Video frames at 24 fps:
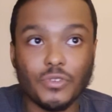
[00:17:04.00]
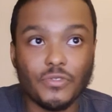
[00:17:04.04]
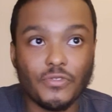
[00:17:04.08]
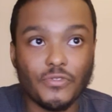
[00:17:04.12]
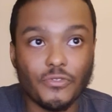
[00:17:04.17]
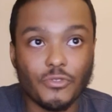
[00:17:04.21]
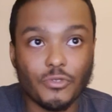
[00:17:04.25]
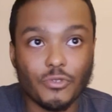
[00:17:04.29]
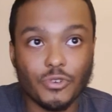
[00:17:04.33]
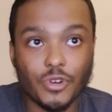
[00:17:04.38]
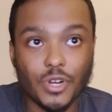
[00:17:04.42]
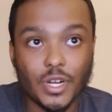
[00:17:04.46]

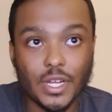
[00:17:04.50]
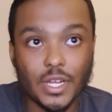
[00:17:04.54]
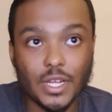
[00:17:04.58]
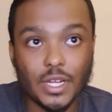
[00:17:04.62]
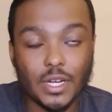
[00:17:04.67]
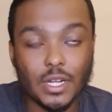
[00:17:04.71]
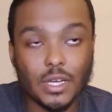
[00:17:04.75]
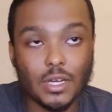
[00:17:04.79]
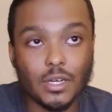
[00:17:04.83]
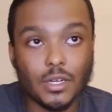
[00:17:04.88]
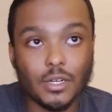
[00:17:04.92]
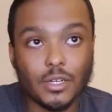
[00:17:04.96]
for
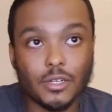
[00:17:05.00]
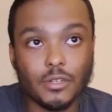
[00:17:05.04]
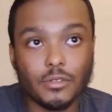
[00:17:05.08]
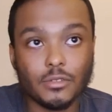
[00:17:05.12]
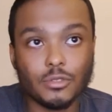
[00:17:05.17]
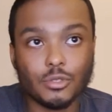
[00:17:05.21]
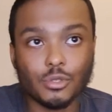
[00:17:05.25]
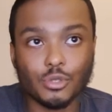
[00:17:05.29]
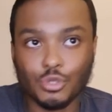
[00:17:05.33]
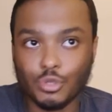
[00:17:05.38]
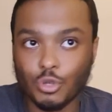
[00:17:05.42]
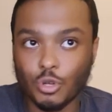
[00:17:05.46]
that
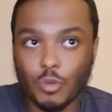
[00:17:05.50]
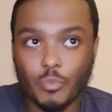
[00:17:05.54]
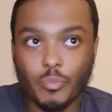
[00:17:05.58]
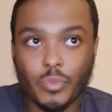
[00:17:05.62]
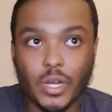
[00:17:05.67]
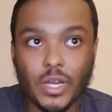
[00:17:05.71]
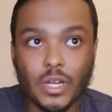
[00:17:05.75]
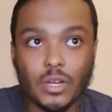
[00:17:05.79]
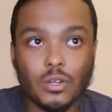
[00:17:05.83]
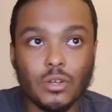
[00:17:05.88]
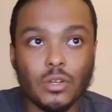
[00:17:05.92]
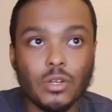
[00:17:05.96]
control
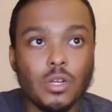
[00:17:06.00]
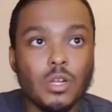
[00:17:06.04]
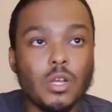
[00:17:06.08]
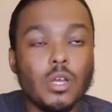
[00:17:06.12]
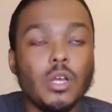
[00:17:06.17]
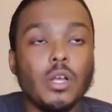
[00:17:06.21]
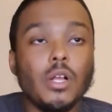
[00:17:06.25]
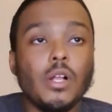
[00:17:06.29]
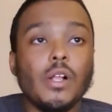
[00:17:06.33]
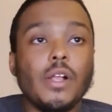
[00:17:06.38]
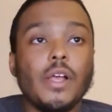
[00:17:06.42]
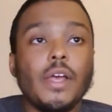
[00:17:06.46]
pylon,
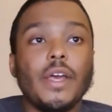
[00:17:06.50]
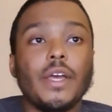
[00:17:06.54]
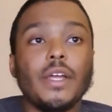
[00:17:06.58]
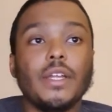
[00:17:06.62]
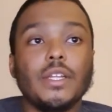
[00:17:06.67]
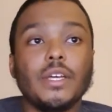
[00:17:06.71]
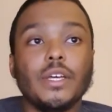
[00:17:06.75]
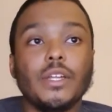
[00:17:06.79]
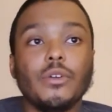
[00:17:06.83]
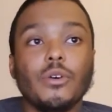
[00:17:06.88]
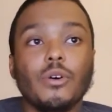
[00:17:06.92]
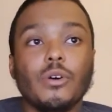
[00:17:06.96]
and
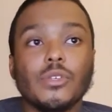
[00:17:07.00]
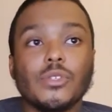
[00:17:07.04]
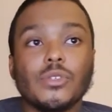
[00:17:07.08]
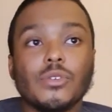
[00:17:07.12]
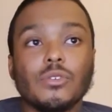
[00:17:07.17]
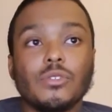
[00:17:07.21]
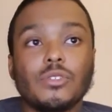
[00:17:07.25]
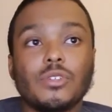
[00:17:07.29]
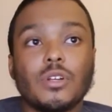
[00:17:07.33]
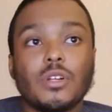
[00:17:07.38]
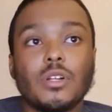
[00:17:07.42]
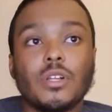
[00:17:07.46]
then also
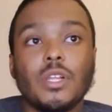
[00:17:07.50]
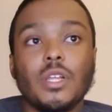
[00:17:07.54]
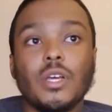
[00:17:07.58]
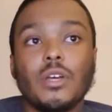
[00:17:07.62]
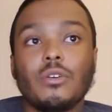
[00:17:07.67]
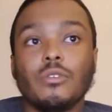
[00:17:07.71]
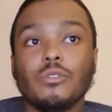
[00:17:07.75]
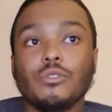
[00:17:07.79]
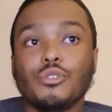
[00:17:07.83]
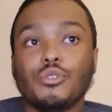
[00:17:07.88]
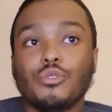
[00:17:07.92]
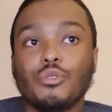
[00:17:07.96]
click
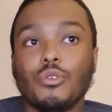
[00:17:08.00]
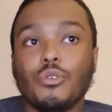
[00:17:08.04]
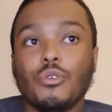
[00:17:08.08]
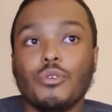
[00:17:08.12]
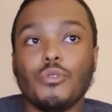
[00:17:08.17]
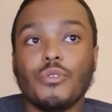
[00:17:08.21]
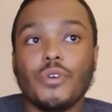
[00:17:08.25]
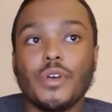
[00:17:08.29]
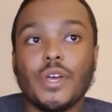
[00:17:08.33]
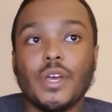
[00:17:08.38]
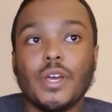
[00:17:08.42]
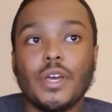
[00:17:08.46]

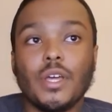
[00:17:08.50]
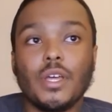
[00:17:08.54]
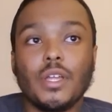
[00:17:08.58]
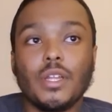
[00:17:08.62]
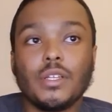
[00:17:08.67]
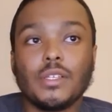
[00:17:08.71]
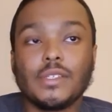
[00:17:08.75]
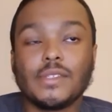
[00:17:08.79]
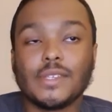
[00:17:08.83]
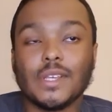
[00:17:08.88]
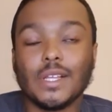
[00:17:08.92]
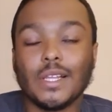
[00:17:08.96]
control
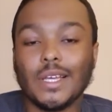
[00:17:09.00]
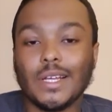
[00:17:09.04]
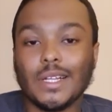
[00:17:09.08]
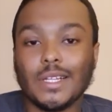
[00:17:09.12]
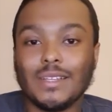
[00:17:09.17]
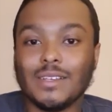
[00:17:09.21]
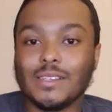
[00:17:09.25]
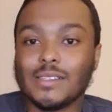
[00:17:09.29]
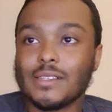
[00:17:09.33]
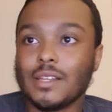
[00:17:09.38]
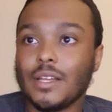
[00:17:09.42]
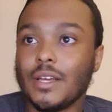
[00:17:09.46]
and select
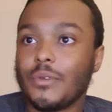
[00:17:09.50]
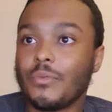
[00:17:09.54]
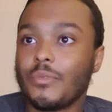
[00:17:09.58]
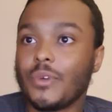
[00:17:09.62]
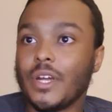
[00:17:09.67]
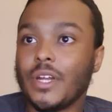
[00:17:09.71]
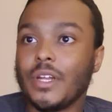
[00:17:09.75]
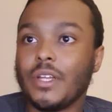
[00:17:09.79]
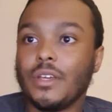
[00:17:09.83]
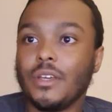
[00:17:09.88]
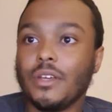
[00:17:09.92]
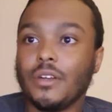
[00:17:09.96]
this line
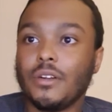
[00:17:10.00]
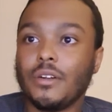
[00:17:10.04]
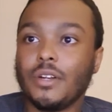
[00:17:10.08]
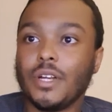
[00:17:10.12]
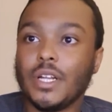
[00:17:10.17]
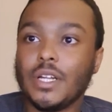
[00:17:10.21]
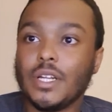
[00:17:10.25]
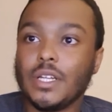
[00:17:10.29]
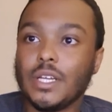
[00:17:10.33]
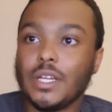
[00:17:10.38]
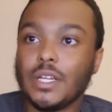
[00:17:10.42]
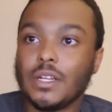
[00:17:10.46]
right here,
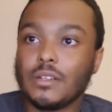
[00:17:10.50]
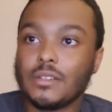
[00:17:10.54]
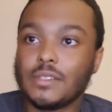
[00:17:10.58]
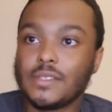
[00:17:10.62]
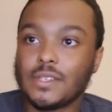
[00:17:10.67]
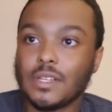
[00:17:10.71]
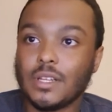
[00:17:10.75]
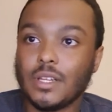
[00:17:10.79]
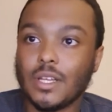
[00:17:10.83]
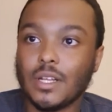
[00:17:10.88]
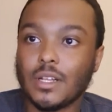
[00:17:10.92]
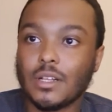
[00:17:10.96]
and then
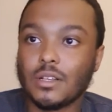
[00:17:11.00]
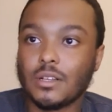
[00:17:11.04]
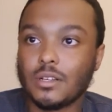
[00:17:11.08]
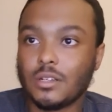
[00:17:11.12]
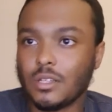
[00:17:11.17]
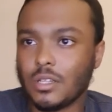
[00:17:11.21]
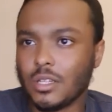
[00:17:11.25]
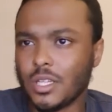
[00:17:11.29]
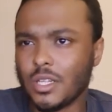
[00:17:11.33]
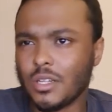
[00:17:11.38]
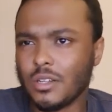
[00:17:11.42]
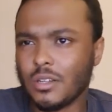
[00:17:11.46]
select
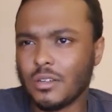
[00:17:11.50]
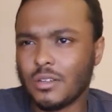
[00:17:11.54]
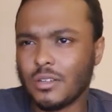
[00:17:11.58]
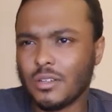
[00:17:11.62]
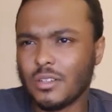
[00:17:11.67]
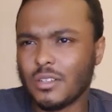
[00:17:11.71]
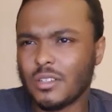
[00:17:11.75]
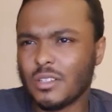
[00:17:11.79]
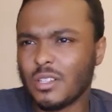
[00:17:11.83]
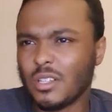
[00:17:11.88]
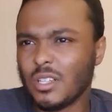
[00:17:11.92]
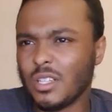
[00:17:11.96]

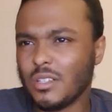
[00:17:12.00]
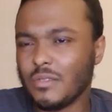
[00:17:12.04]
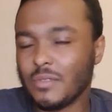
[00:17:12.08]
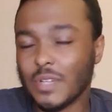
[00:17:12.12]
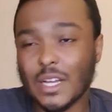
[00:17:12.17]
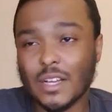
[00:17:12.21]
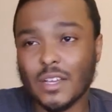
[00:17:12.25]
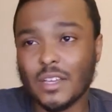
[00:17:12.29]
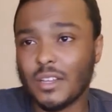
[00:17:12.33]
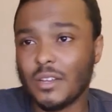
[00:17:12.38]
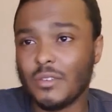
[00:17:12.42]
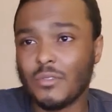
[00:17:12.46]
I
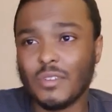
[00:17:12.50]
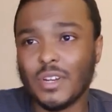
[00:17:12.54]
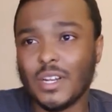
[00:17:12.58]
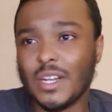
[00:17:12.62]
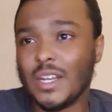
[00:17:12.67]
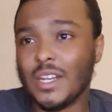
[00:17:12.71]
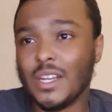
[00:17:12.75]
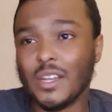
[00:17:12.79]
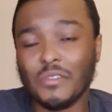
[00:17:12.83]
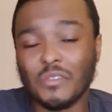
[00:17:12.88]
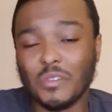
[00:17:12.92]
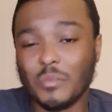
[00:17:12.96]
can
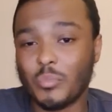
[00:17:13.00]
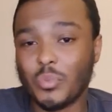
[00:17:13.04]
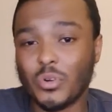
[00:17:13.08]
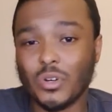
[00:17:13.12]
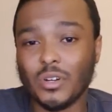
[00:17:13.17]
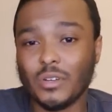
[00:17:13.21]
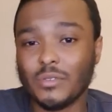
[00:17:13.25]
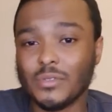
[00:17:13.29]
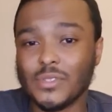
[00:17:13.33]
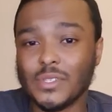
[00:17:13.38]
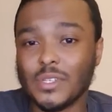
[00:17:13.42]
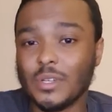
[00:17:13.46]
never
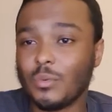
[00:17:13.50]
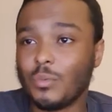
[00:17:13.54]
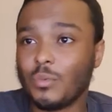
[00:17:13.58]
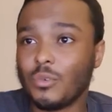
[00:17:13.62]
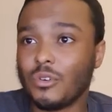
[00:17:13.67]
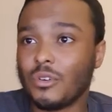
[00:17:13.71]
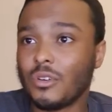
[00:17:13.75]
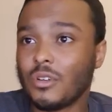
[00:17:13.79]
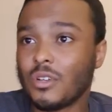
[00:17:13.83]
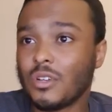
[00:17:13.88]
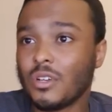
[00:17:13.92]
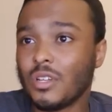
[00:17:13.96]
pronounce that
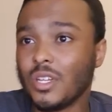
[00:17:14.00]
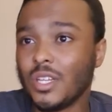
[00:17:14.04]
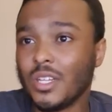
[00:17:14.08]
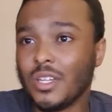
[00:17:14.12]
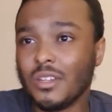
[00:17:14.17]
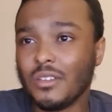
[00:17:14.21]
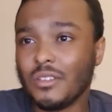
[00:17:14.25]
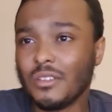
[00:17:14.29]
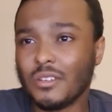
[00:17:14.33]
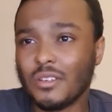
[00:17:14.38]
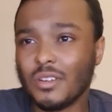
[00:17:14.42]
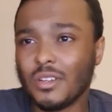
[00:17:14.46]
word,
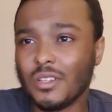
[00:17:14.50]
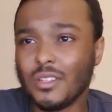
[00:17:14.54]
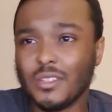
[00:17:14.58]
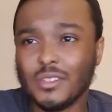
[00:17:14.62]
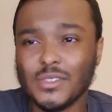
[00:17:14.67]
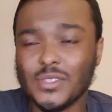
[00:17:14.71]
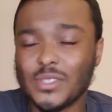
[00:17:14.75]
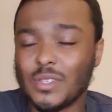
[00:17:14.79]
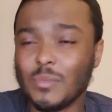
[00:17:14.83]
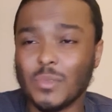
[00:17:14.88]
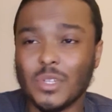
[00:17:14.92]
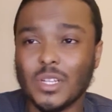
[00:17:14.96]
collinearly or
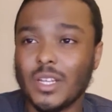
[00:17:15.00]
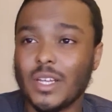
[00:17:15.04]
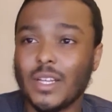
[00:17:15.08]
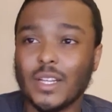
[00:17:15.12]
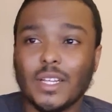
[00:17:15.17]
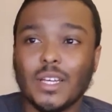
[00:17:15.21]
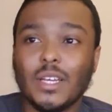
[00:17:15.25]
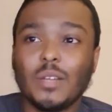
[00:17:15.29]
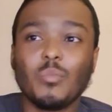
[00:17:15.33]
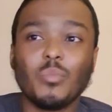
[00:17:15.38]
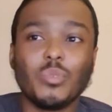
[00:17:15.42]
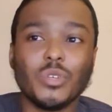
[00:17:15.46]
something like
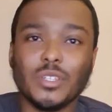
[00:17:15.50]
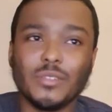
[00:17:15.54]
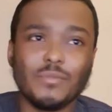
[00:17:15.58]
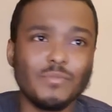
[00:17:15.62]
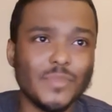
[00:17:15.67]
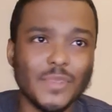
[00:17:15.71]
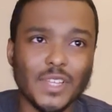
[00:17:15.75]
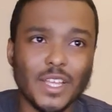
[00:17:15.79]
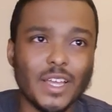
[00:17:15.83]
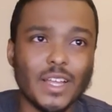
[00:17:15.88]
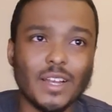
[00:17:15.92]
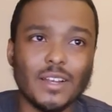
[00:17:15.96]
that, but
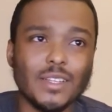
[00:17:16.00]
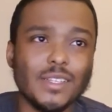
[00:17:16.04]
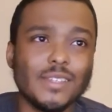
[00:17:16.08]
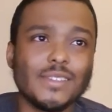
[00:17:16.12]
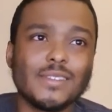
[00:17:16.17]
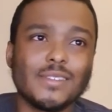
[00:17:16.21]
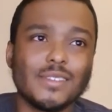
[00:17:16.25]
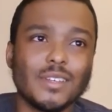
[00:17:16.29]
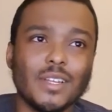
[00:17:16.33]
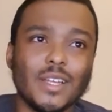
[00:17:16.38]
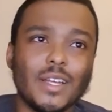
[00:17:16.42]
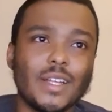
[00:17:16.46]
at
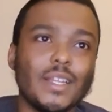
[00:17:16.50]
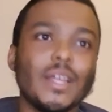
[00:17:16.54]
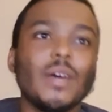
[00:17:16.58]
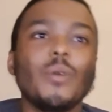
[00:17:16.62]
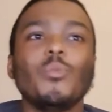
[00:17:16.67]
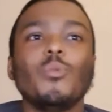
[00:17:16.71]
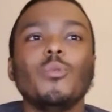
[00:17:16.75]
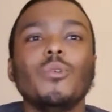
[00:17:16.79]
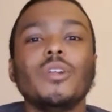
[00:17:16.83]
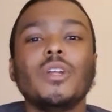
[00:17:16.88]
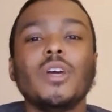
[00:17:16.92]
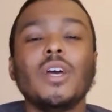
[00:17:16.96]
least select that
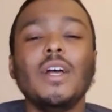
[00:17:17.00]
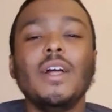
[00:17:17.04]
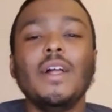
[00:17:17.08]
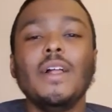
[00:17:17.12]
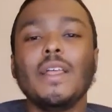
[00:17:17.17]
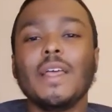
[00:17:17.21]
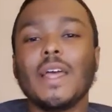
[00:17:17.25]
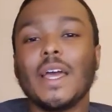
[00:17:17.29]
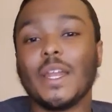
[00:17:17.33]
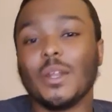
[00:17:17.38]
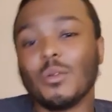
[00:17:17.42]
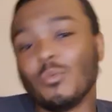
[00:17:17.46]
one,
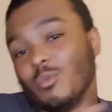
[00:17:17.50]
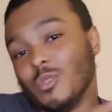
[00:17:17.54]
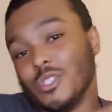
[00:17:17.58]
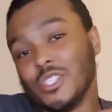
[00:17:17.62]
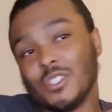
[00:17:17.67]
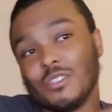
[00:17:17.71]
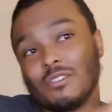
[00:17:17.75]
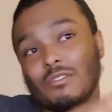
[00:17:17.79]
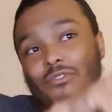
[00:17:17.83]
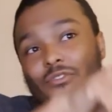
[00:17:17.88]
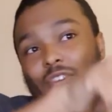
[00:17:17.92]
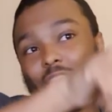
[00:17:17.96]
and it will
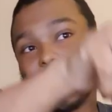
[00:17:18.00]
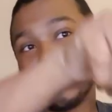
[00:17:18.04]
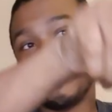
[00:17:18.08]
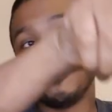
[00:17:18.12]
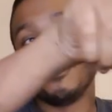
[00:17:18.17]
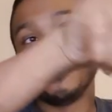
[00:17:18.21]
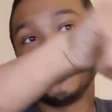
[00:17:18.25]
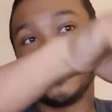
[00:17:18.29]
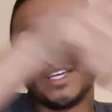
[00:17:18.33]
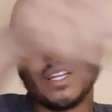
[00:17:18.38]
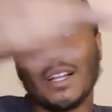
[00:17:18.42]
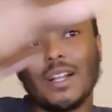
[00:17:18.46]
just follow
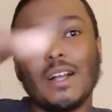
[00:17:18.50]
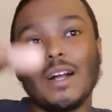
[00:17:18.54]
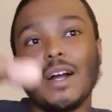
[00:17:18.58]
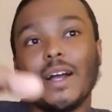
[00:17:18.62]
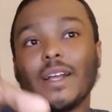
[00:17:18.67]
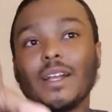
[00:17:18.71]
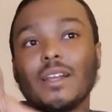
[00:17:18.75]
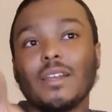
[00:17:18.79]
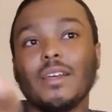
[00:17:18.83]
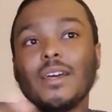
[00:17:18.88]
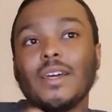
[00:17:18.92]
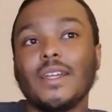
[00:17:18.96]
that
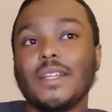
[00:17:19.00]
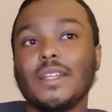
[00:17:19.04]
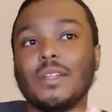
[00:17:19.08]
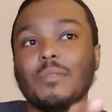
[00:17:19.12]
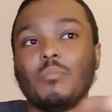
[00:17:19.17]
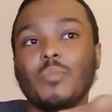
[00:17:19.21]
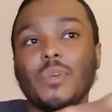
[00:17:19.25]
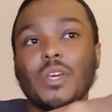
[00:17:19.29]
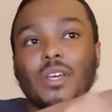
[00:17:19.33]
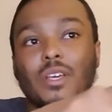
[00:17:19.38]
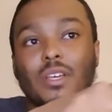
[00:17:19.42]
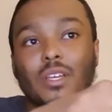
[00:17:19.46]
guideline
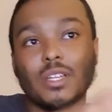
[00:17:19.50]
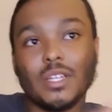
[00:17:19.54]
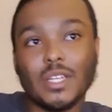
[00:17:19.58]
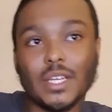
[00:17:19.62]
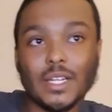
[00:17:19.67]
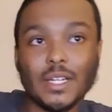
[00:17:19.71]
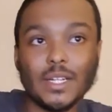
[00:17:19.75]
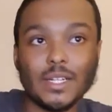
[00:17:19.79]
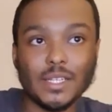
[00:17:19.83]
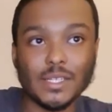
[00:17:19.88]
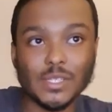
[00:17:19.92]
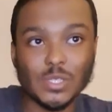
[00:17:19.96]
and make it
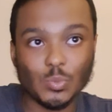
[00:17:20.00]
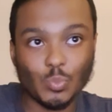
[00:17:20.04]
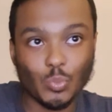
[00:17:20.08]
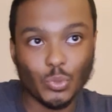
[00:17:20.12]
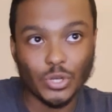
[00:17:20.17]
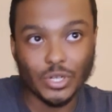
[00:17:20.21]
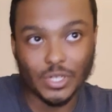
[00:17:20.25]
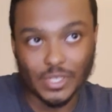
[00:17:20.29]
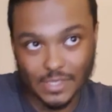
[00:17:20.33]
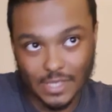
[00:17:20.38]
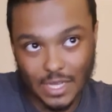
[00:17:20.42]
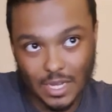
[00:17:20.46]
that this
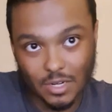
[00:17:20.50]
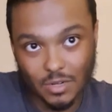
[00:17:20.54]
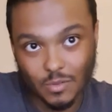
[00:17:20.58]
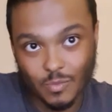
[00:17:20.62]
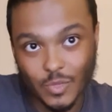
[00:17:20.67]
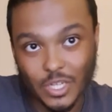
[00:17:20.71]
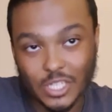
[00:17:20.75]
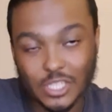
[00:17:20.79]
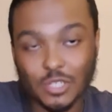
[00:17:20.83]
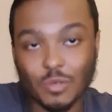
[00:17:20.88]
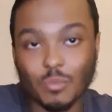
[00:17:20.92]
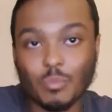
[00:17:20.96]
point is kind of
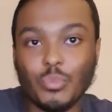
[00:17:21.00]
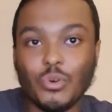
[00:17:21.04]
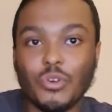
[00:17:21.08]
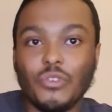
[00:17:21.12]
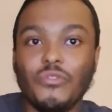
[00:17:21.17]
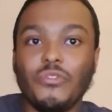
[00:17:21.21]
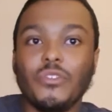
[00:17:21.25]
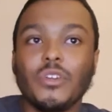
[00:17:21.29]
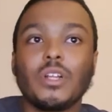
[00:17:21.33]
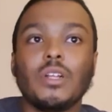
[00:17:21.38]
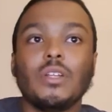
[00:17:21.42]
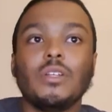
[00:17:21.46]
matching
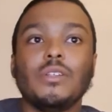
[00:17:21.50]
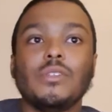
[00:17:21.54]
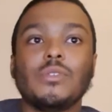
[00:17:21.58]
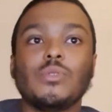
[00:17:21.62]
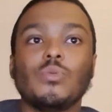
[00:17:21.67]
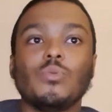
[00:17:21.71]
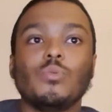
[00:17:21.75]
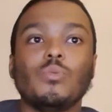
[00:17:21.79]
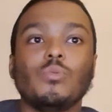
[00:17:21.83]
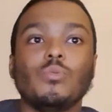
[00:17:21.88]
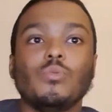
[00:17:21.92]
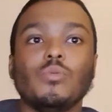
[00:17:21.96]
perfectly
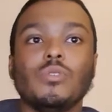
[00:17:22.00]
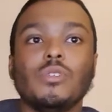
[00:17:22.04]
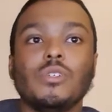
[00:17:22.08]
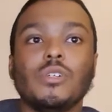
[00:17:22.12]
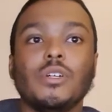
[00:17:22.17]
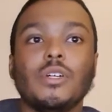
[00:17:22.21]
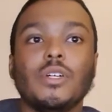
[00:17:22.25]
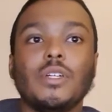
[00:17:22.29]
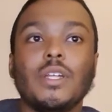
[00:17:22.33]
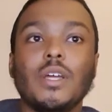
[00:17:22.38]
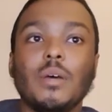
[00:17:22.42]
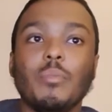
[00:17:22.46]
to
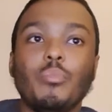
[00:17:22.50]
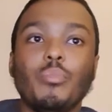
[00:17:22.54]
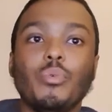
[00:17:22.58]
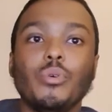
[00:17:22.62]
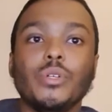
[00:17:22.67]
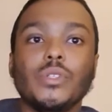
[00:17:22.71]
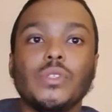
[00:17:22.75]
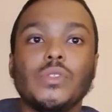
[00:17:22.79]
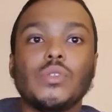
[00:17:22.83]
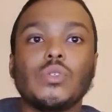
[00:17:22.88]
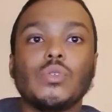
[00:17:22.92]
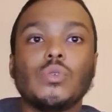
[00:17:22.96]
that
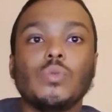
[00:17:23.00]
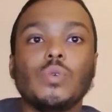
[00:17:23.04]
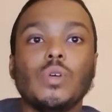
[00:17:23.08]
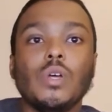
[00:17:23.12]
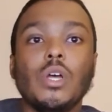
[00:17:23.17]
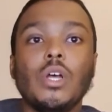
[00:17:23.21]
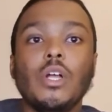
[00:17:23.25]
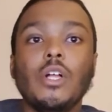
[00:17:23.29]
point too.